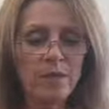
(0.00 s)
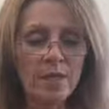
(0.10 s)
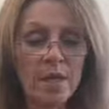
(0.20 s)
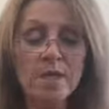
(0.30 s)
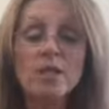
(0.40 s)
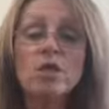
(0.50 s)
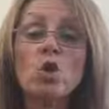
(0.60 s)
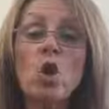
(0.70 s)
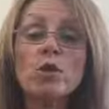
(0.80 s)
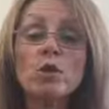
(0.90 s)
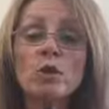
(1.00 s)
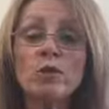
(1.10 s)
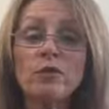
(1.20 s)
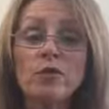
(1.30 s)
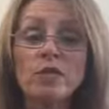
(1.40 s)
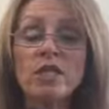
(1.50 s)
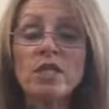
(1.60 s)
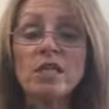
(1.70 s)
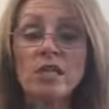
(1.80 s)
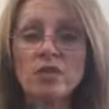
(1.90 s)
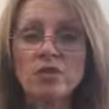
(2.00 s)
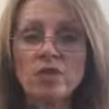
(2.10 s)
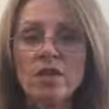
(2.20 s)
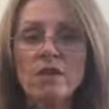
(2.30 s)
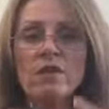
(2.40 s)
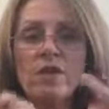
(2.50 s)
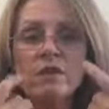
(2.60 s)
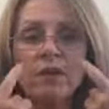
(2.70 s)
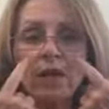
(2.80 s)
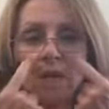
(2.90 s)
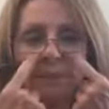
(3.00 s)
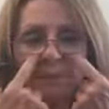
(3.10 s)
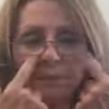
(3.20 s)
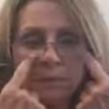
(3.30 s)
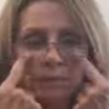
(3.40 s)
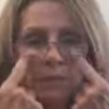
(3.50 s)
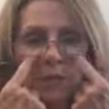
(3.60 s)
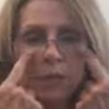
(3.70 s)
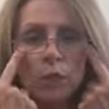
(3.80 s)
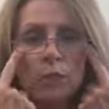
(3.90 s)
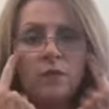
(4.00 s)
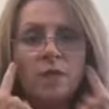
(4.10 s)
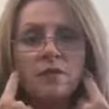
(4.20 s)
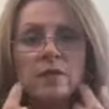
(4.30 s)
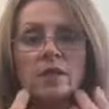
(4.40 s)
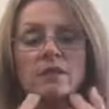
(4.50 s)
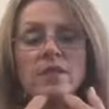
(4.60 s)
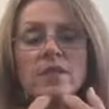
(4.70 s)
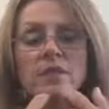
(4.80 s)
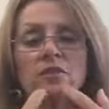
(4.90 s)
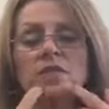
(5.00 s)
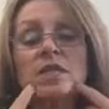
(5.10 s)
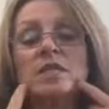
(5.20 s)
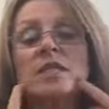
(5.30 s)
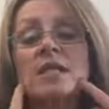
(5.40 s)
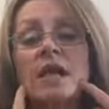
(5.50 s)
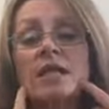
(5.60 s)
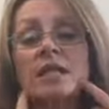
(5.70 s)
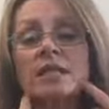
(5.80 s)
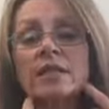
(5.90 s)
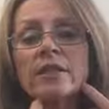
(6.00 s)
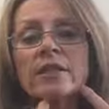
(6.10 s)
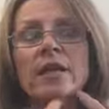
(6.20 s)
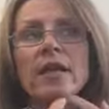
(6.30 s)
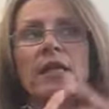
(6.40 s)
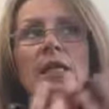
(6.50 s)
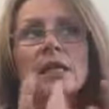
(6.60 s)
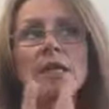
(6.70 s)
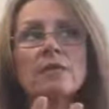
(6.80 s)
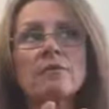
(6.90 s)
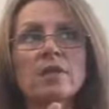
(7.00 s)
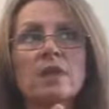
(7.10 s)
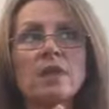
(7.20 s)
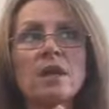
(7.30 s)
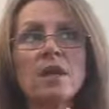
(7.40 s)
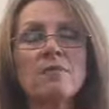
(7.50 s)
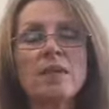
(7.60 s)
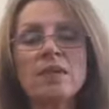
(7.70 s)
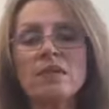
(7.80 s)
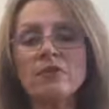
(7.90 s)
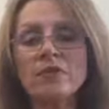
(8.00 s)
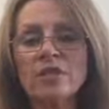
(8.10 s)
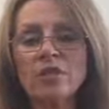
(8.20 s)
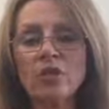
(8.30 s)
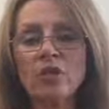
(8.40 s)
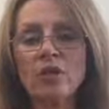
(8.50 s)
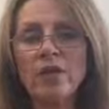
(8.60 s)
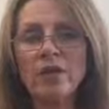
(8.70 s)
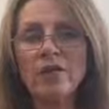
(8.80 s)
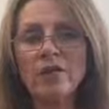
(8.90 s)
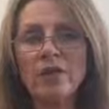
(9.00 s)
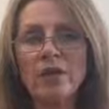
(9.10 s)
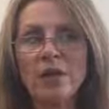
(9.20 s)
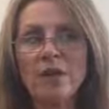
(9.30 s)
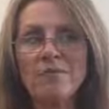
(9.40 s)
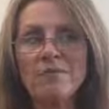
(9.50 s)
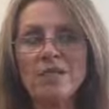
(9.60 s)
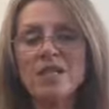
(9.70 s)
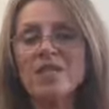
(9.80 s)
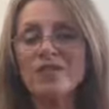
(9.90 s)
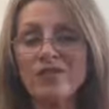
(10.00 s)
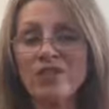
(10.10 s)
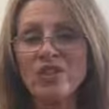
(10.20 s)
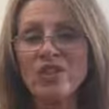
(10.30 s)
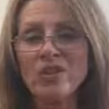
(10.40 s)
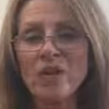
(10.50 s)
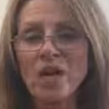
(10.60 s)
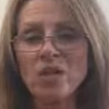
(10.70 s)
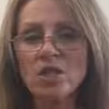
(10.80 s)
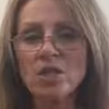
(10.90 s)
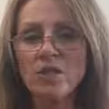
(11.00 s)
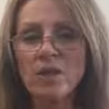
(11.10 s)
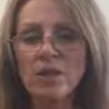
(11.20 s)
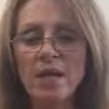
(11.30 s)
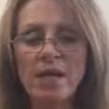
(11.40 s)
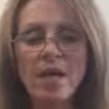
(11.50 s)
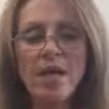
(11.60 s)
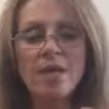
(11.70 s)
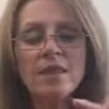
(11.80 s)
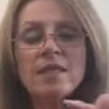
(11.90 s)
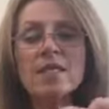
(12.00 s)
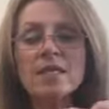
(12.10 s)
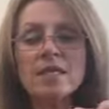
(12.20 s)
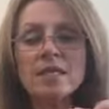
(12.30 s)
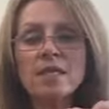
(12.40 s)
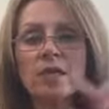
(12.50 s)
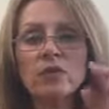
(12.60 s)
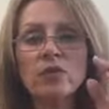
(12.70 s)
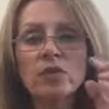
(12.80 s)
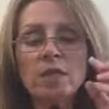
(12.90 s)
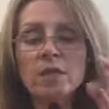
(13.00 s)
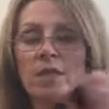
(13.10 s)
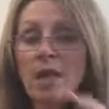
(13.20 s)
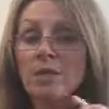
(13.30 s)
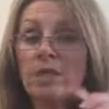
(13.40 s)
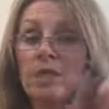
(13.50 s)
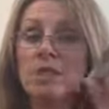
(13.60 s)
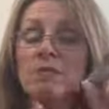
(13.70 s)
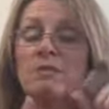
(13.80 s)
this also for teenagers, if they've got stuff on their face and their skin's not clear, and it can really make a difference in their life because they're very self-conscious about that. This, if you just dab it, this can